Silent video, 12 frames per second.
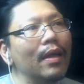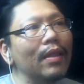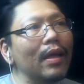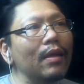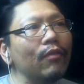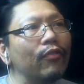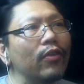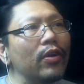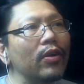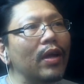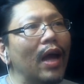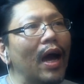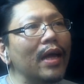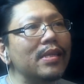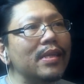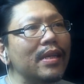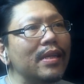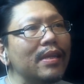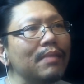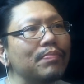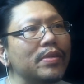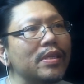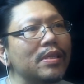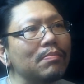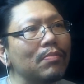Thank you for your guides and tips.